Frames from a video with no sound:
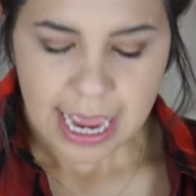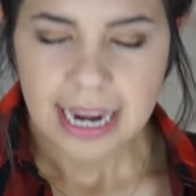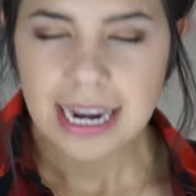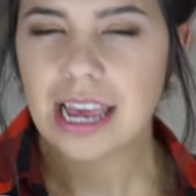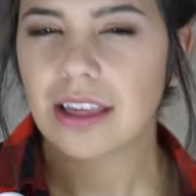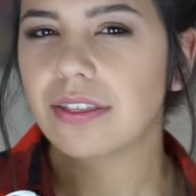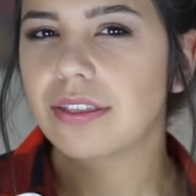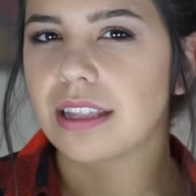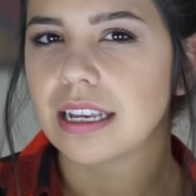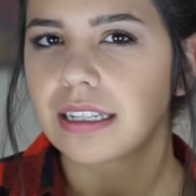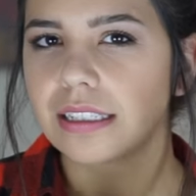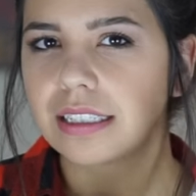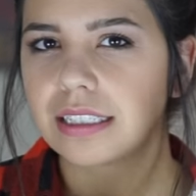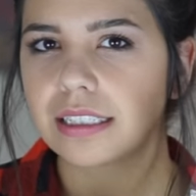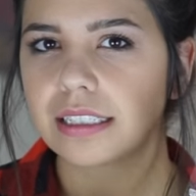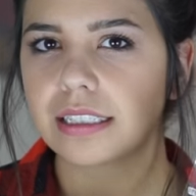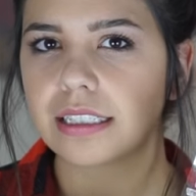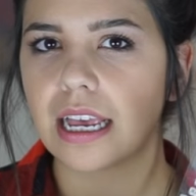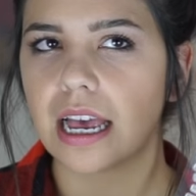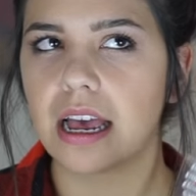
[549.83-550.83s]
Now
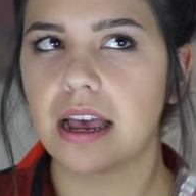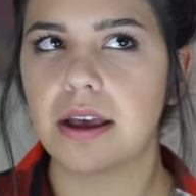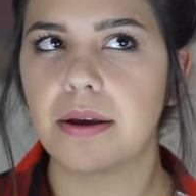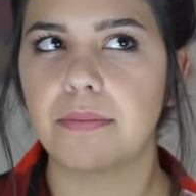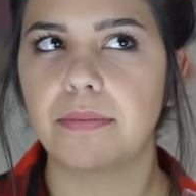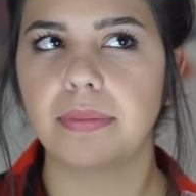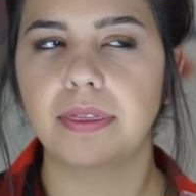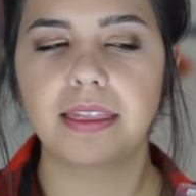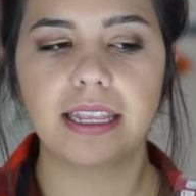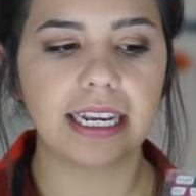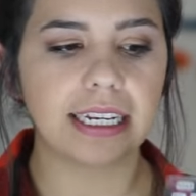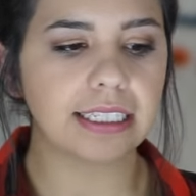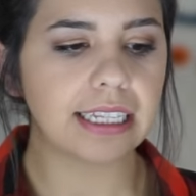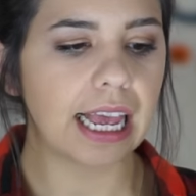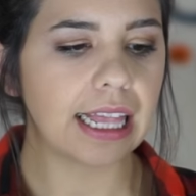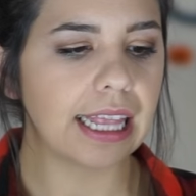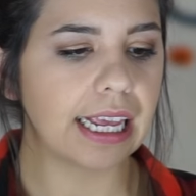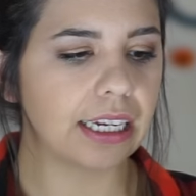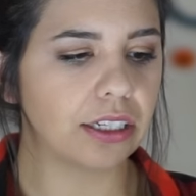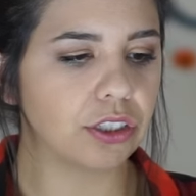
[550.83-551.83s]
this, um, these
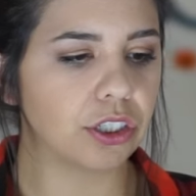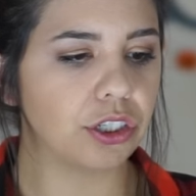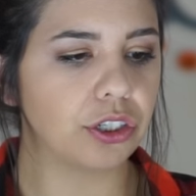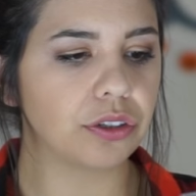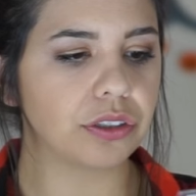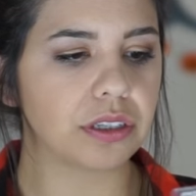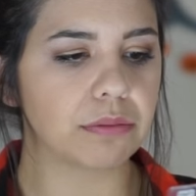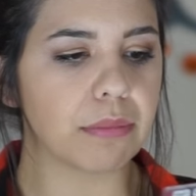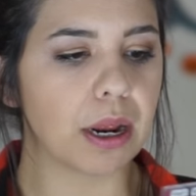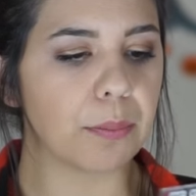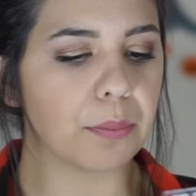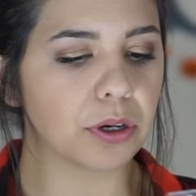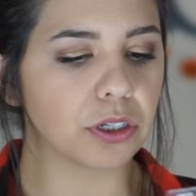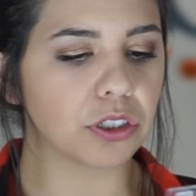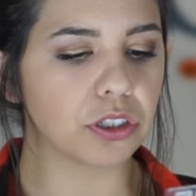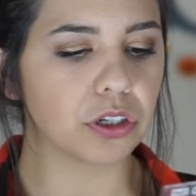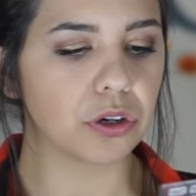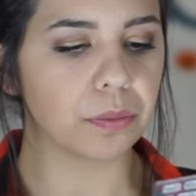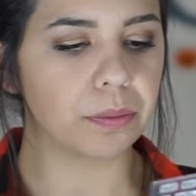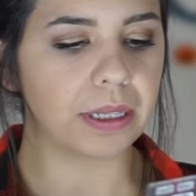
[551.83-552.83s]
I like to use in my
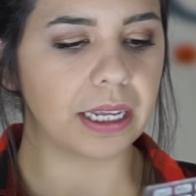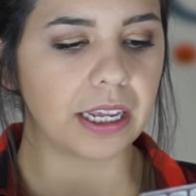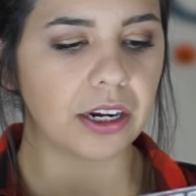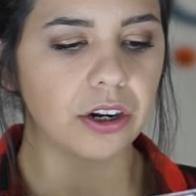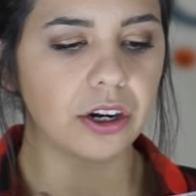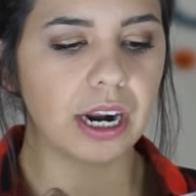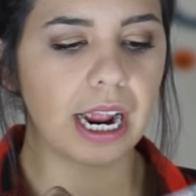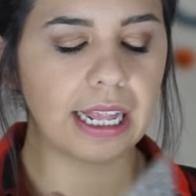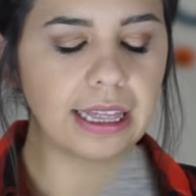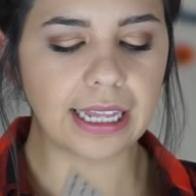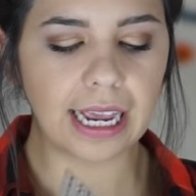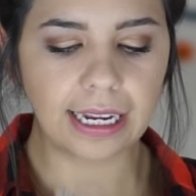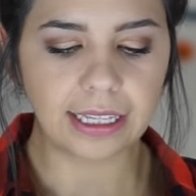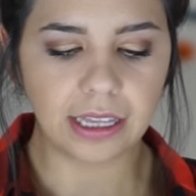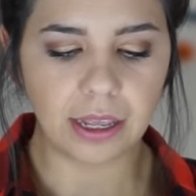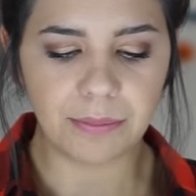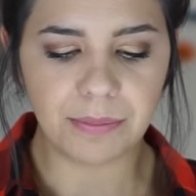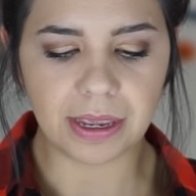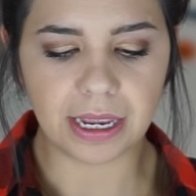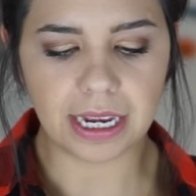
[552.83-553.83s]
personal planner. I like
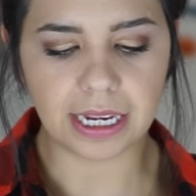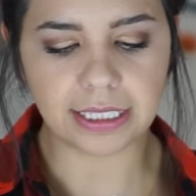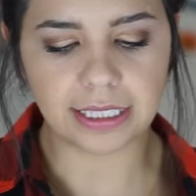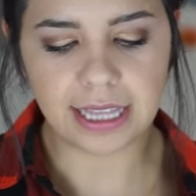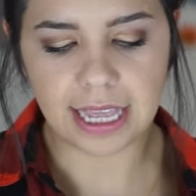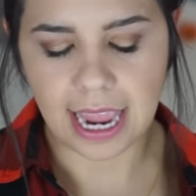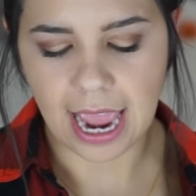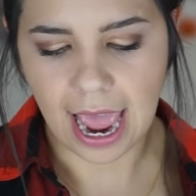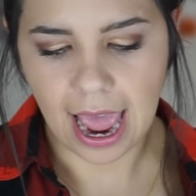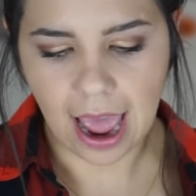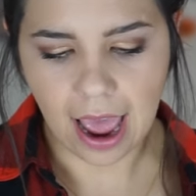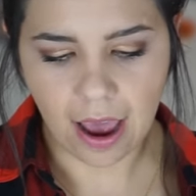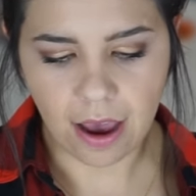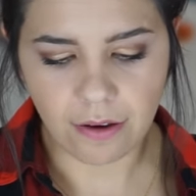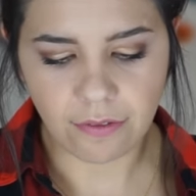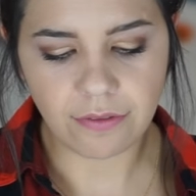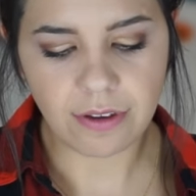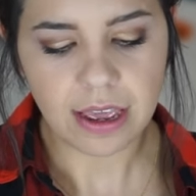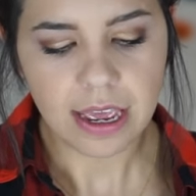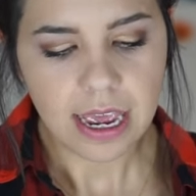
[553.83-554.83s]
them because they
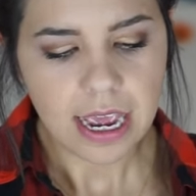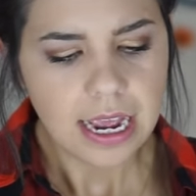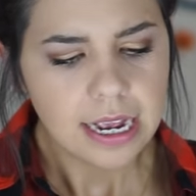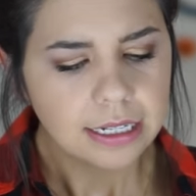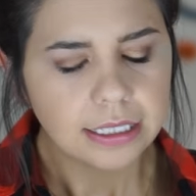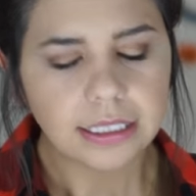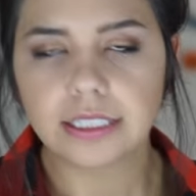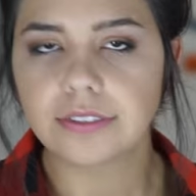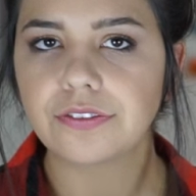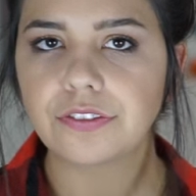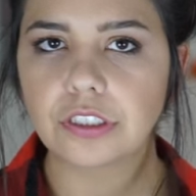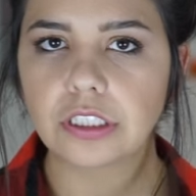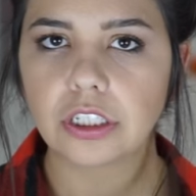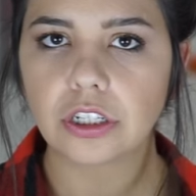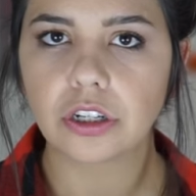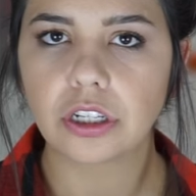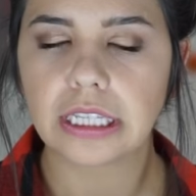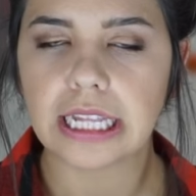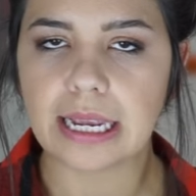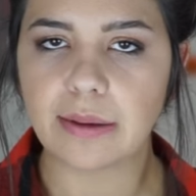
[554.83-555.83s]
have different
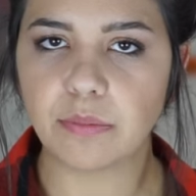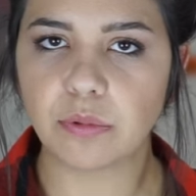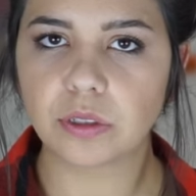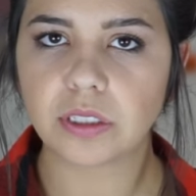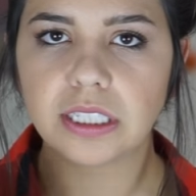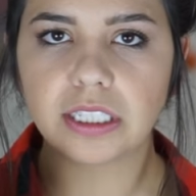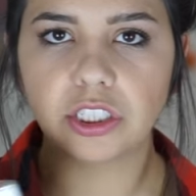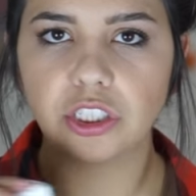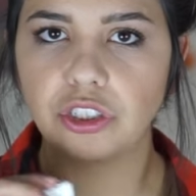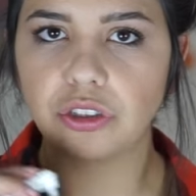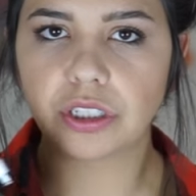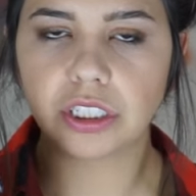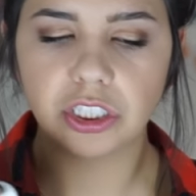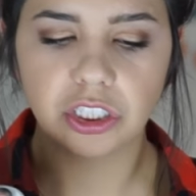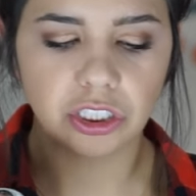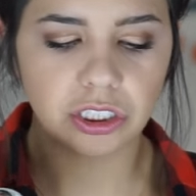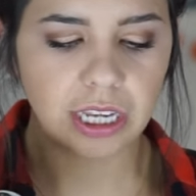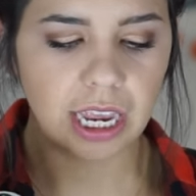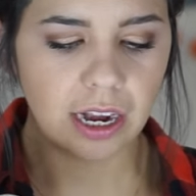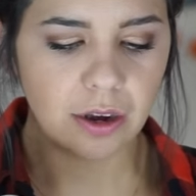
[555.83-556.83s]
little labels that you can
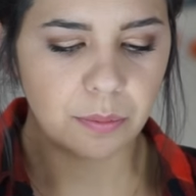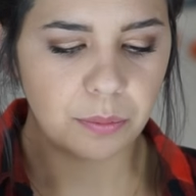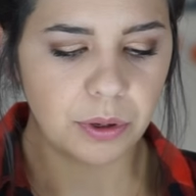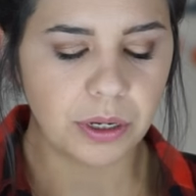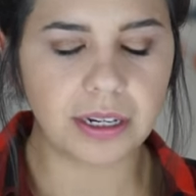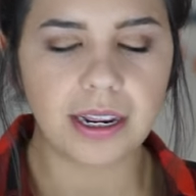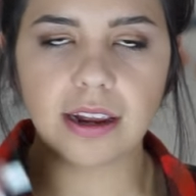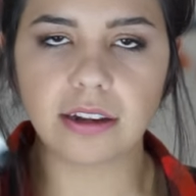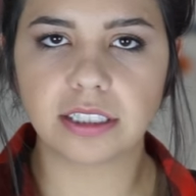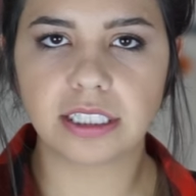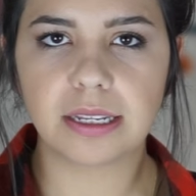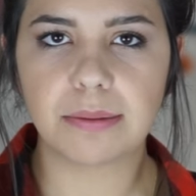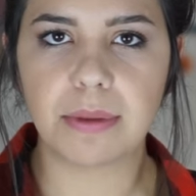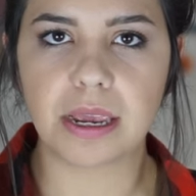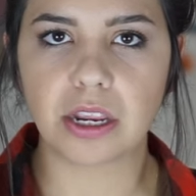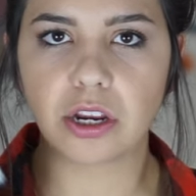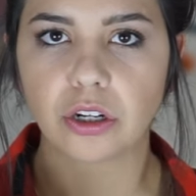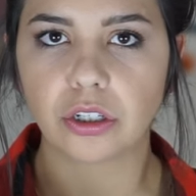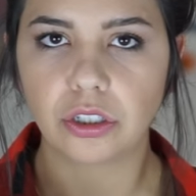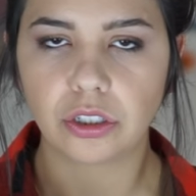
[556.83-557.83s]
just kind of put down to
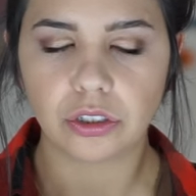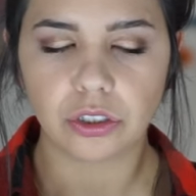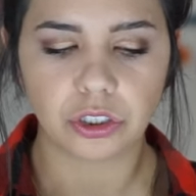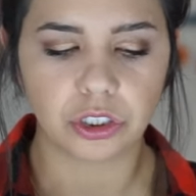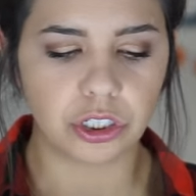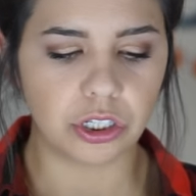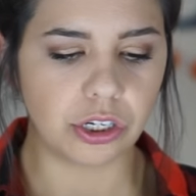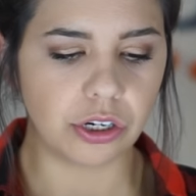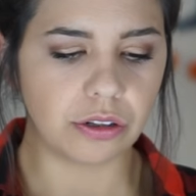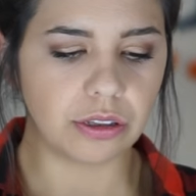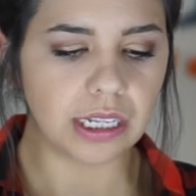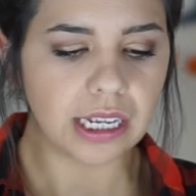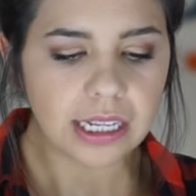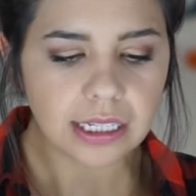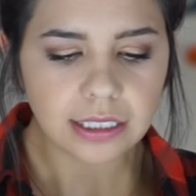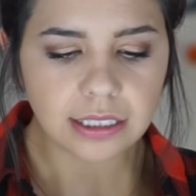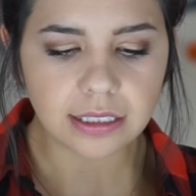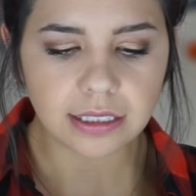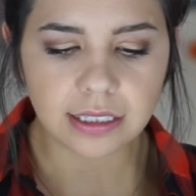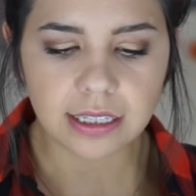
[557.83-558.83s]
make your little to-do
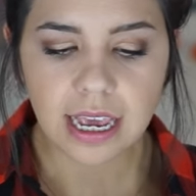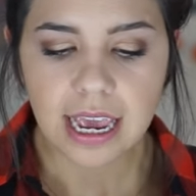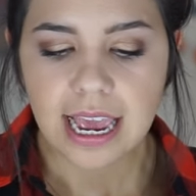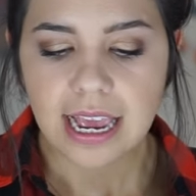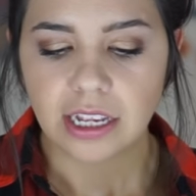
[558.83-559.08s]
lists.